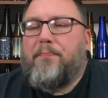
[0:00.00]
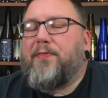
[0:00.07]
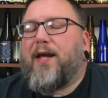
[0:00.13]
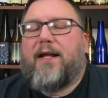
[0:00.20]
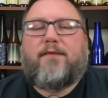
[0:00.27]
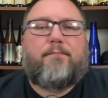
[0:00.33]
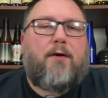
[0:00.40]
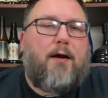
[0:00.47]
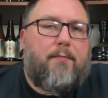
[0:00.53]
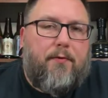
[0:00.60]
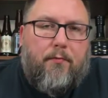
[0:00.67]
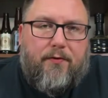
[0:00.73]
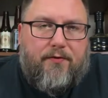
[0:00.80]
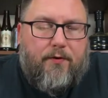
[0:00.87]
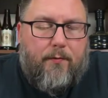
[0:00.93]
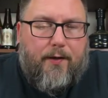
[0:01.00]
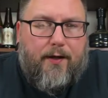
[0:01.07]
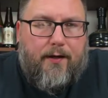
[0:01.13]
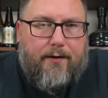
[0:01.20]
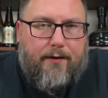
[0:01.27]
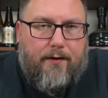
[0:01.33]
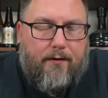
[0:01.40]
That's probably what's going
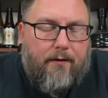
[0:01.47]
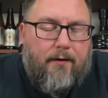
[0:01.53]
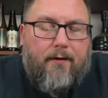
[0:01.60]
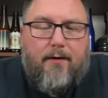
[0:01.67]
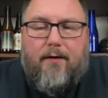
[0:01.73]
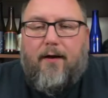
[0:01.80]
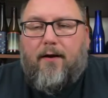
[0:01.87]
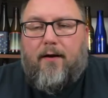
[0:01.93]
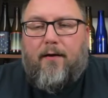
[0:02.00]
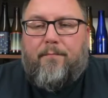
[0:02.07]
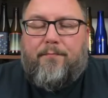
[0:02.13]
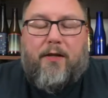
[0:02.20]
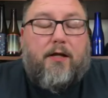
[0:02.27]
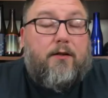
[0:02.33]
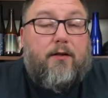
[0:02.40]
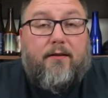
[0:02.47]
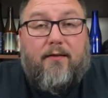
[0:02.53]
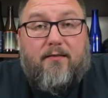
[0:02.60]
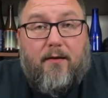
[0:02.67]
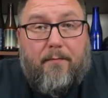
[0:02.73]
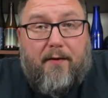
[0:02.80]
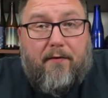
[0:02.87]
on here. Um, I'll look
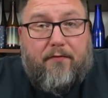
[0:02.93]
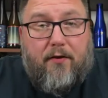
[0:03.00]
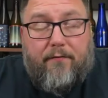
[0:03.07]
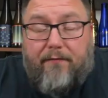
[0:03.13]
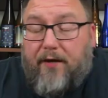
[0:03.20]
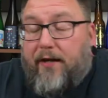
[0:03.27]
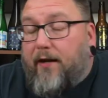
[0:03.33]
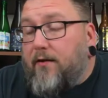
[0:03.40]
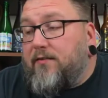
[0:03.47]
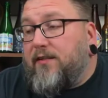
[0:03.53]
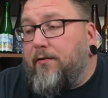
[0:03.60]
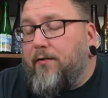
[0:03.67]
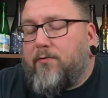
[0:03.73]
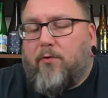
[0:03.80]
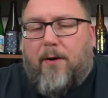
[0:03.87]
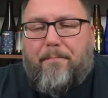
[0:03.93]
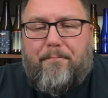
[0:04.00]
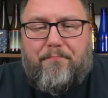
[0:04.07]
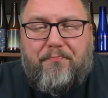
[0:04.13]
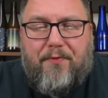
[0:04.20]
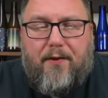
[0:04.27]
this up after the video, see what's what.